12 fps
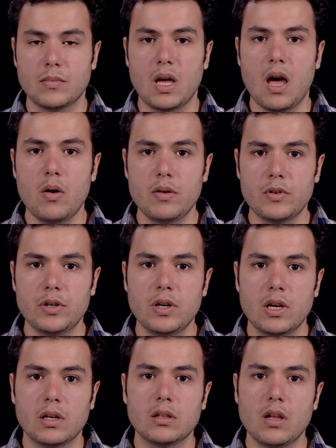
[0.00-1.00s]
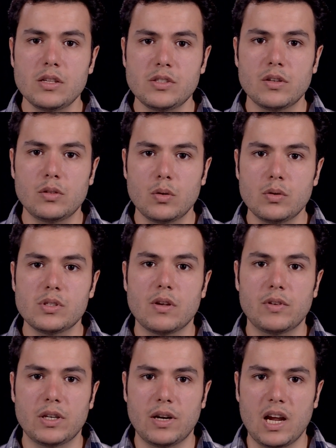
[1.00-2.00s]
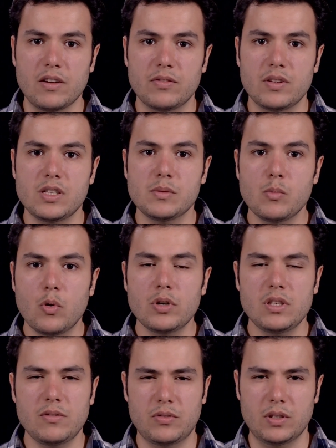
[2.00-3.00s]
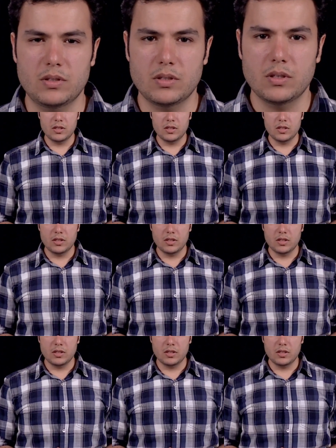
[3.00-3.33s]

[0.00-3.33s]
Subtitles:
However, clustering nodes of a graph is more different.